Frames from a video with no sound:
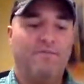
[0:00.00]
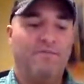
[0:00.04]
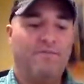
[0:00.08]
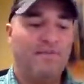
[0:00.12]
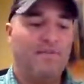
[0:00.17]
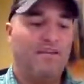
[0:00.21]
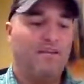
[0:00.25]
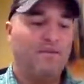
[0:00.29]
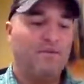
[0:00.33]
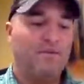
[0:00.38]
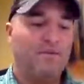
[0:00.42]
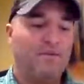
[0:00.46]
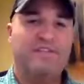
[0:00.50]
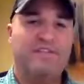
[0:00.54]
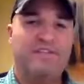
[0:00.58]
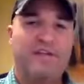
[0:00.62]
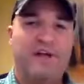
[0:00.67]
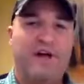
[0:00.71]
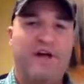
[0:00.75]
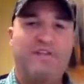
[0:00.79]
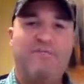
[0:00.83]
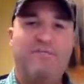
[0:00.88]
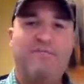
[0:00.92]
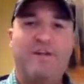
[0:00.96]
videos
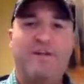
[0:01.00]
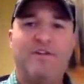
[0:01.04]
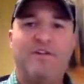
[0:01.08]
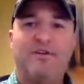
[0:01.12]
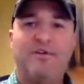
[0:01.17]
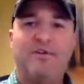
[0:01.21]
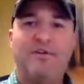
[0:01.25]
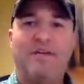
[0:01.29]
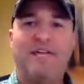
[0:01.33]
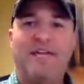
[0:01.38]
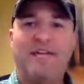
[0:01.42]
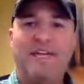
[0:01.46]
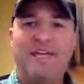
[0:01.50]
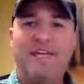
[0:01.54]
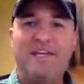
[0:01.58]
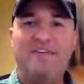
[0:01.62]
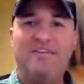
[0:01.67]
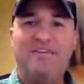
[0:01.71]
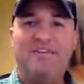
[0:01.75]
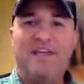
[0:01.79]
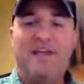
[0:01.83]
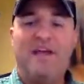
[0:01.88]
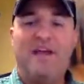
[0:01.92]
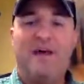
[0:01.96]
that I've been doing
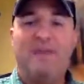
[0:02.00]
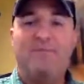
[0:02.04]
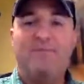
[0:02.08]
each day.